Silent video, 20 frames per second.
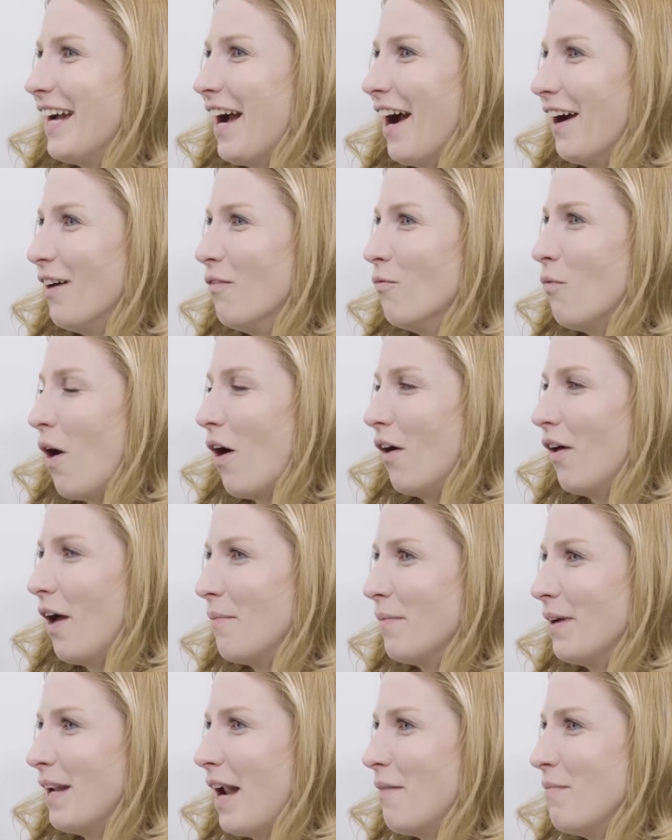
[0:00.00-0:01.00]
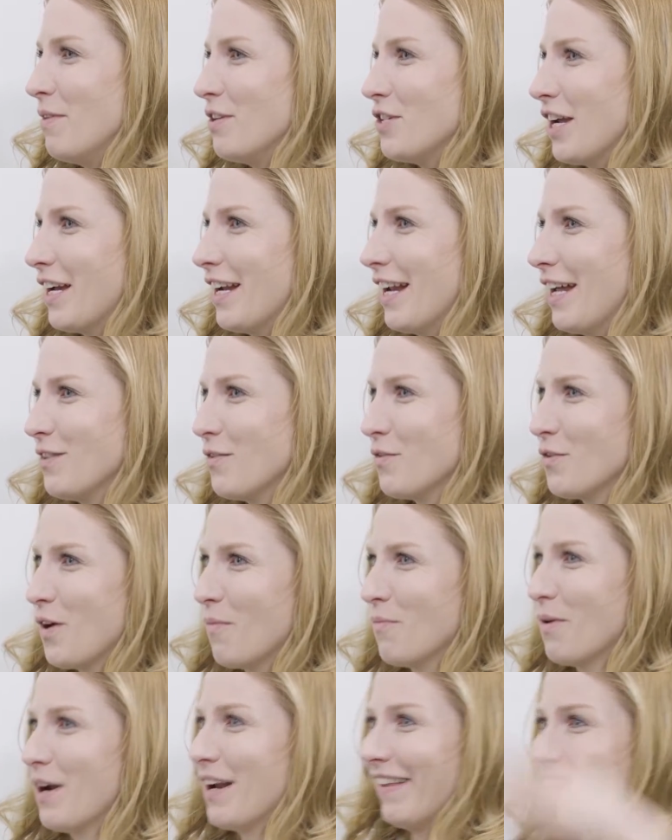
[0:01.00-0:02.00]
Yeah. Well, I mean, I'd be shaking hands with
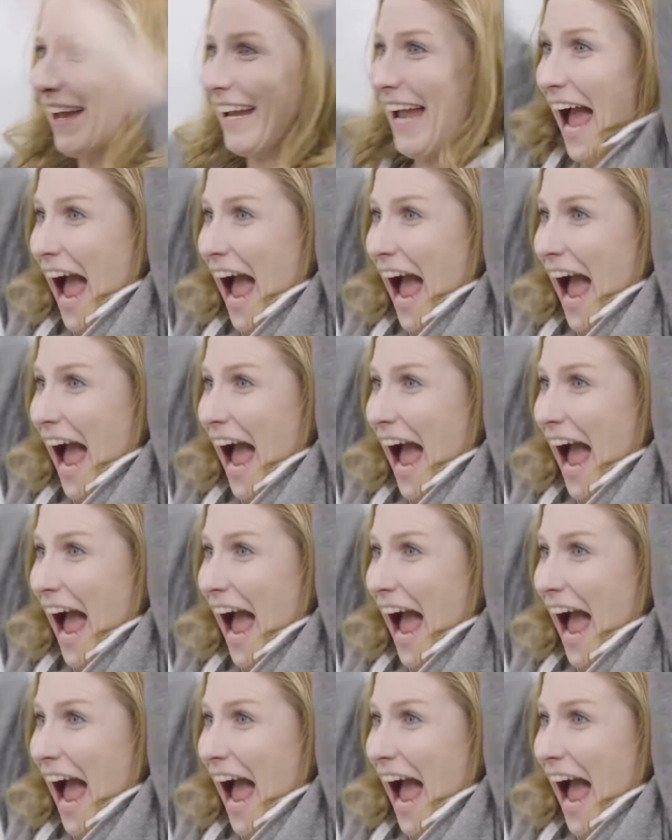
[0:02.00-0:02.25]
Tom Brady